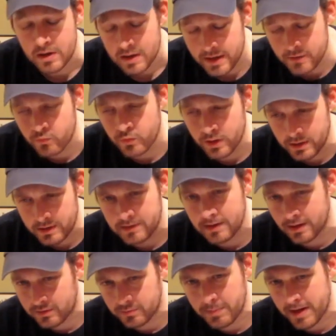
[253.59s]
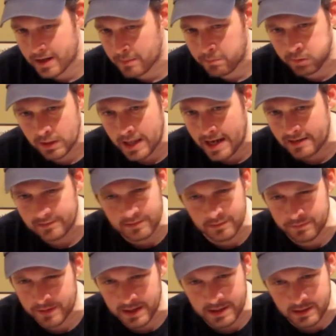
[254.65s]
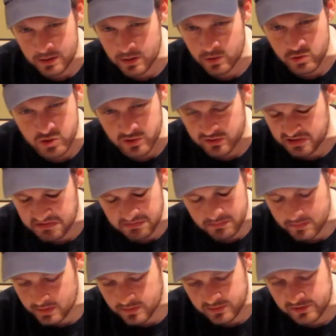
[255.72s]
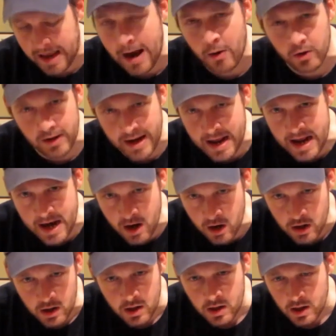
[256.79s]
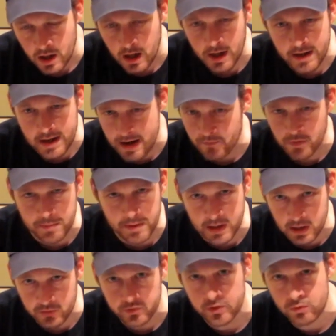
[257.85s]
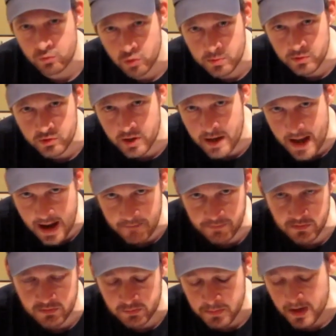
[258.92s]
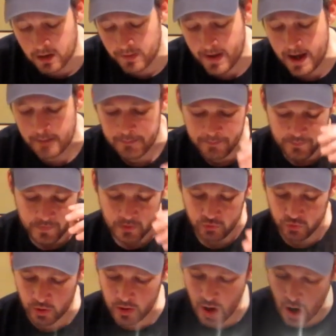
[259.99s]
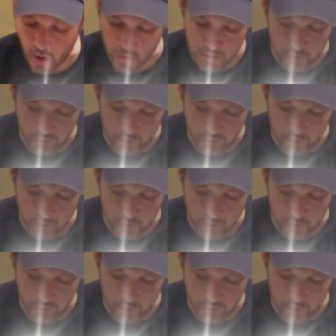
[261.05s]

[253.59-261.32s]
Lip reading: it really does make a blast of, like, you know, just sour air. And everybody else in the room is going to have to smell that. So you always